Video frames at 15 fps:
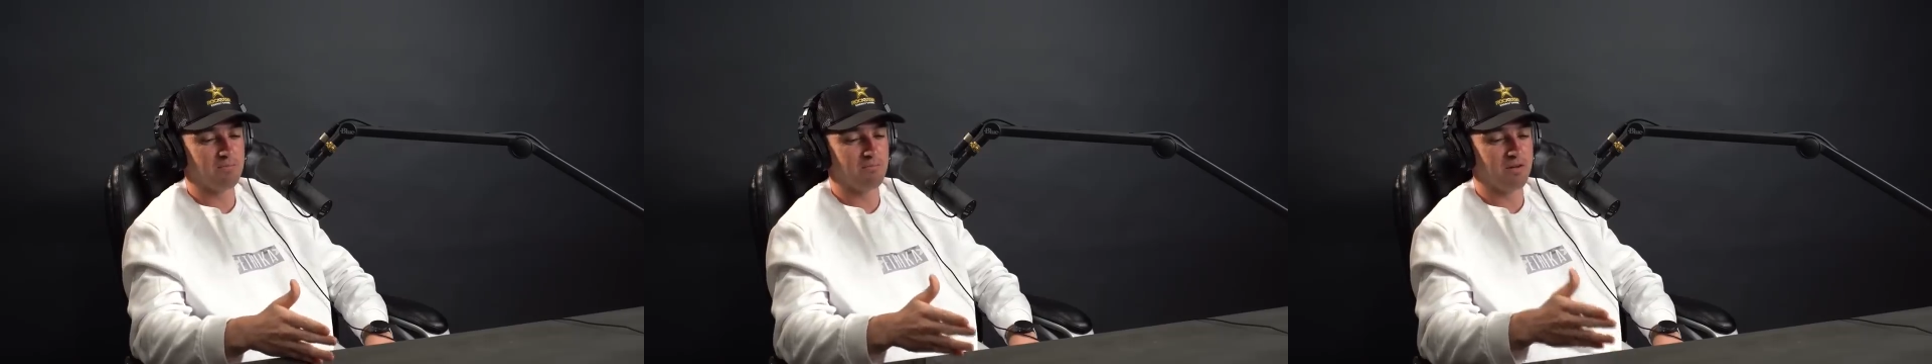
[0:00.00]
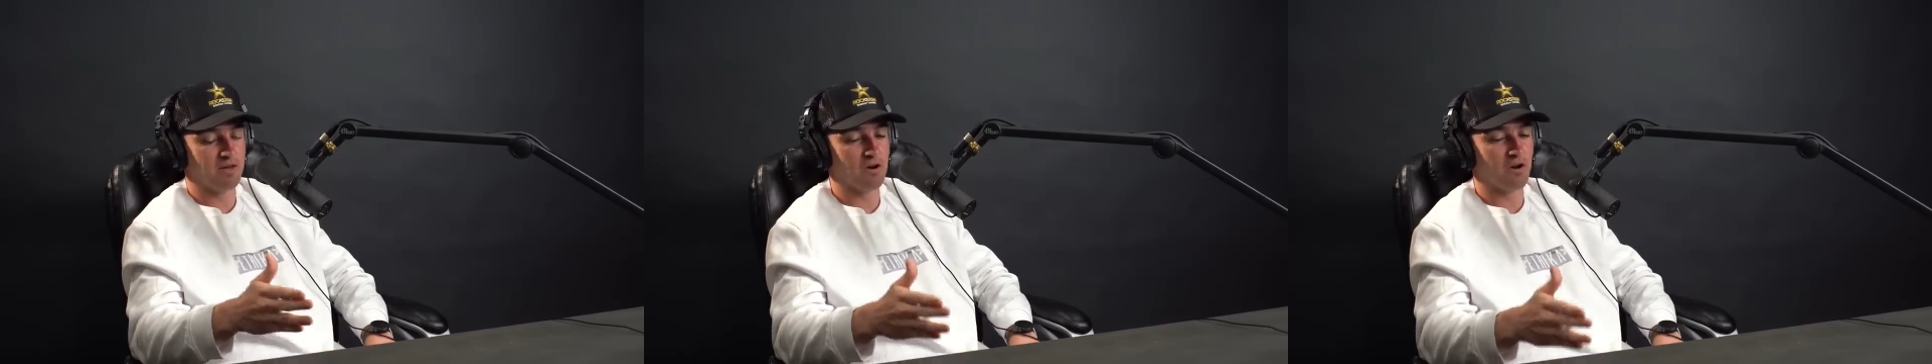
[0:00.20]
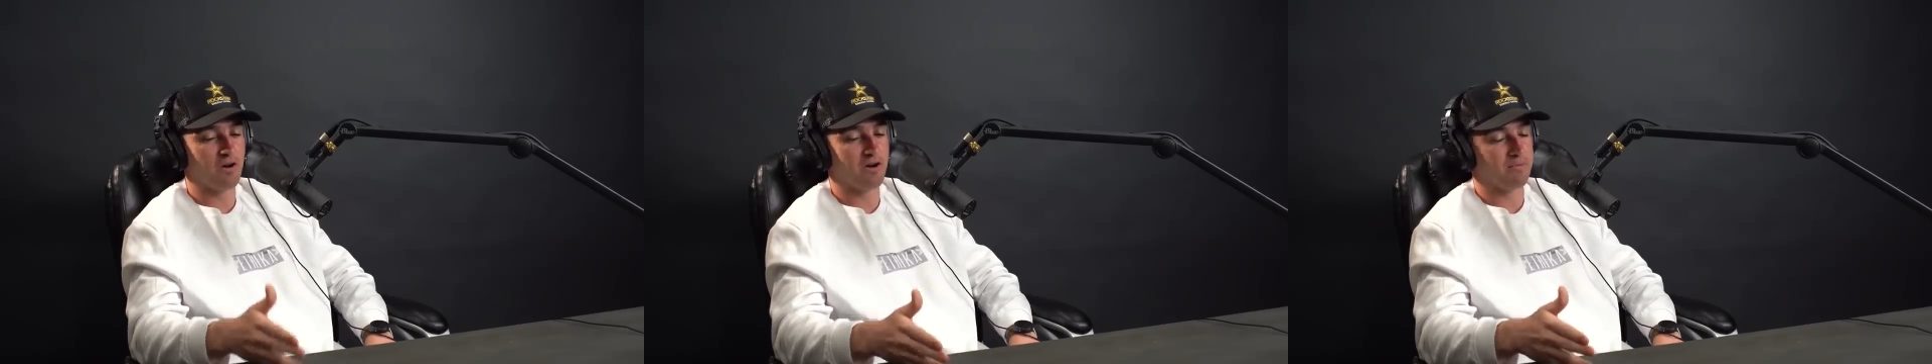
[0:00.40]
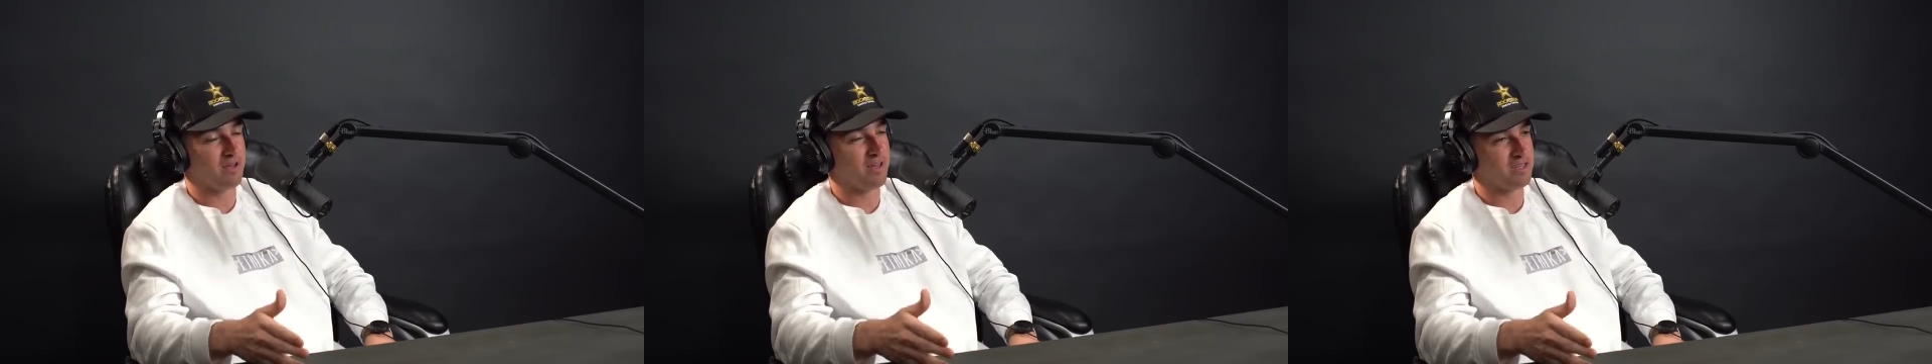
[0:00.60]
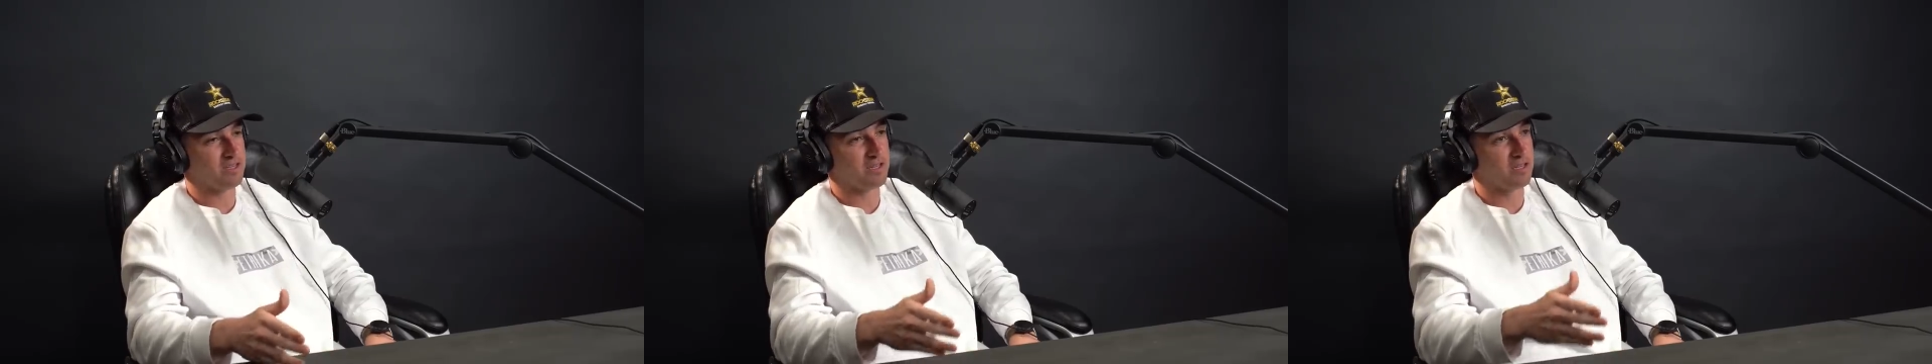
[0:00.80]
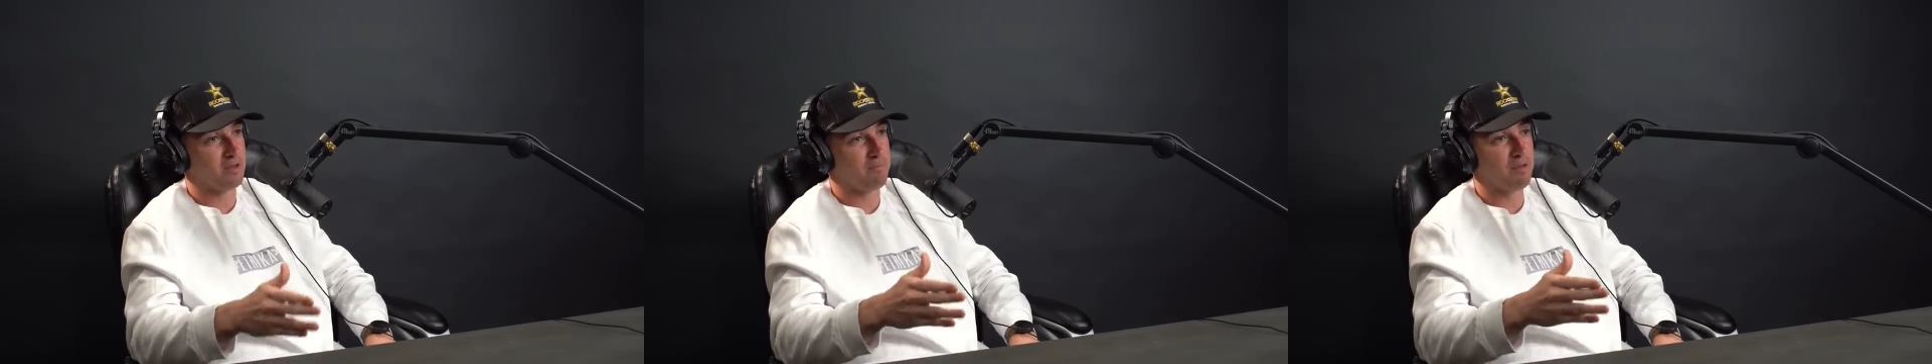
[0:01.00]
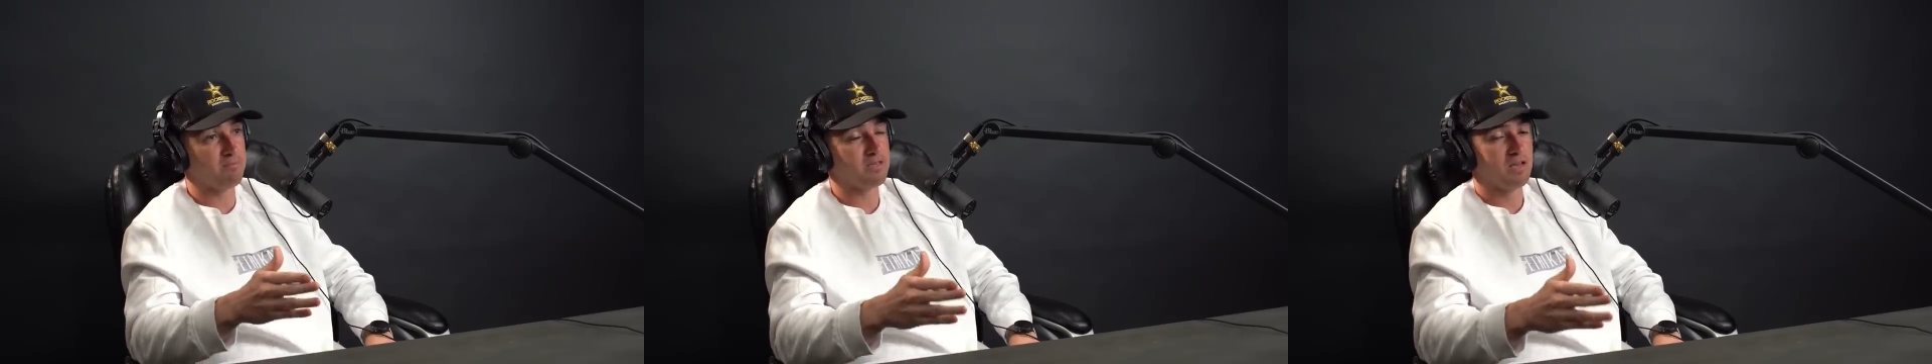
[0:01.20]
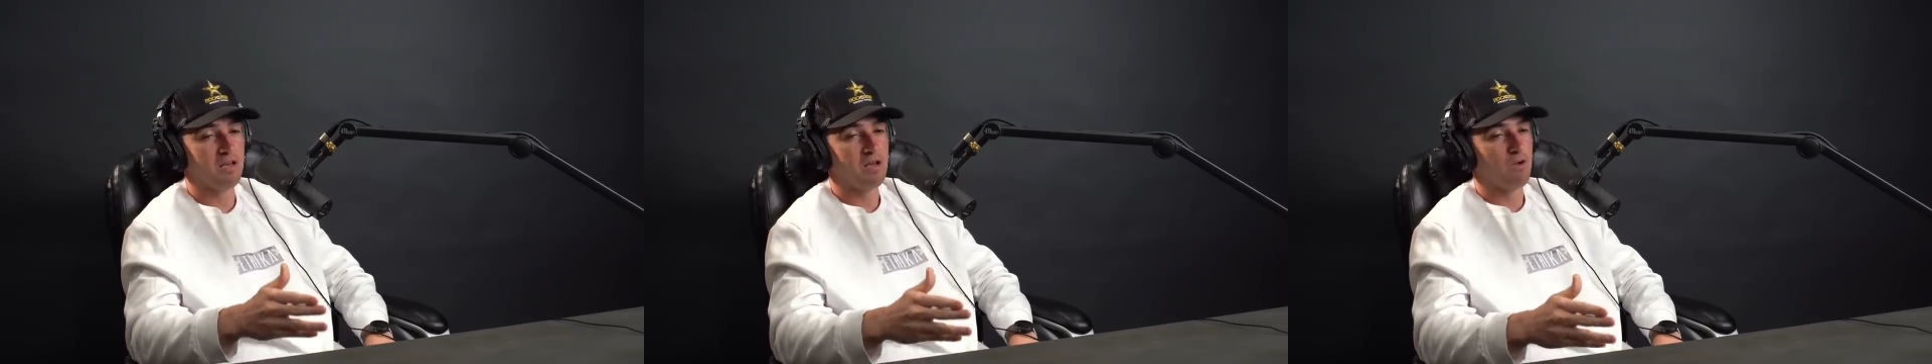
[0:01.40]
beat Conor because
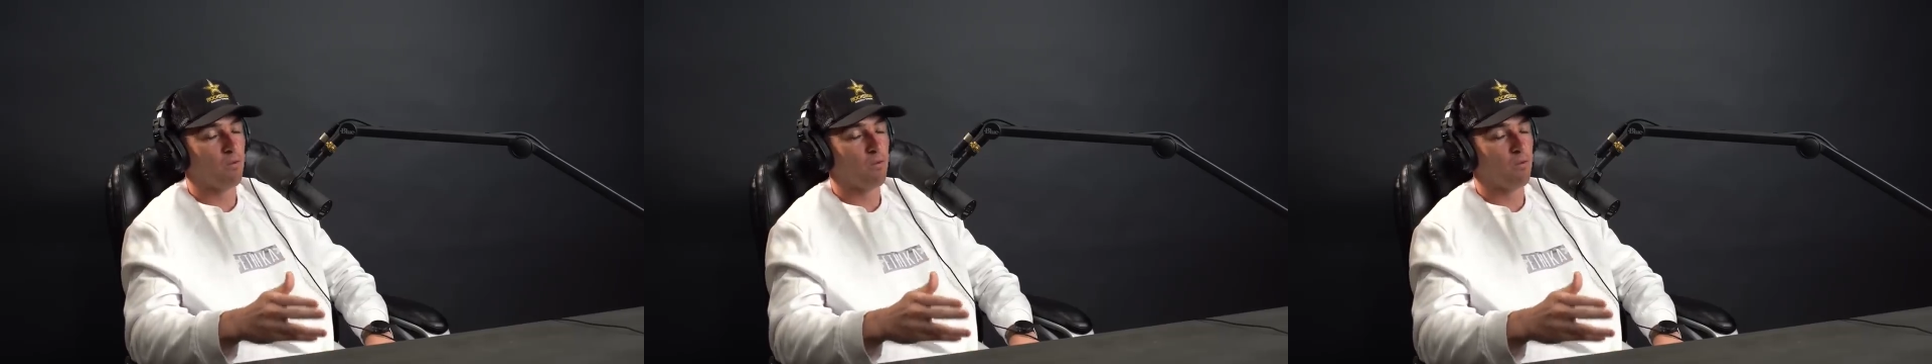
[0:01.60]
Khabib's